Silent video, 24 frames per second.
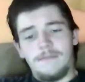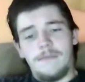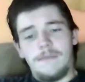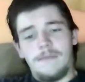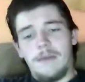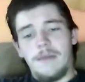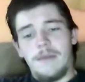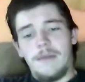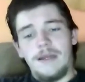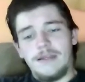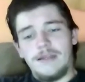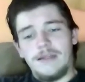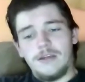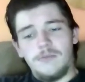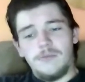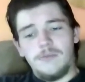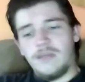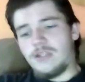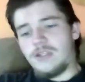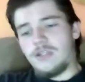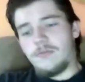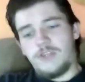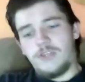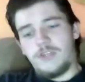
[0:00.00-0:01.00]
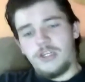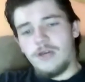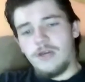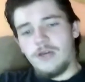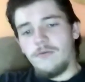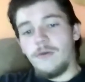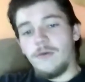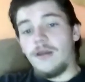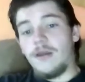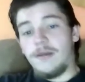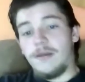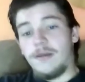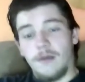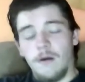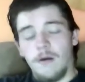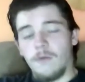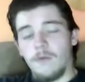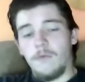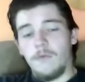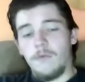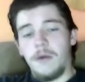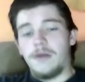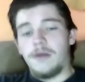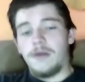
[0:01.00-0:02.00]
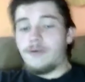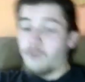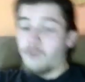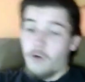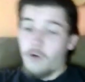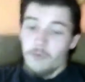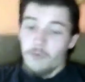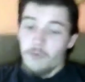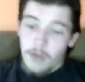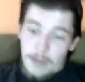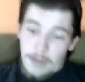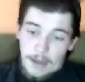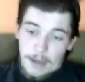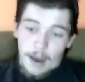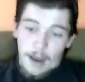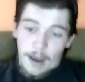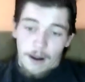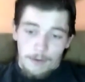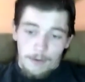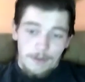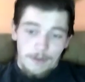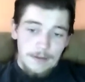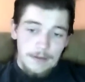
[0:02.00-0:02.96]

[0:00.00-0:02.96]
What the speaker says: I mean, it's going to be some shit weed. Dirt weed is what we call it.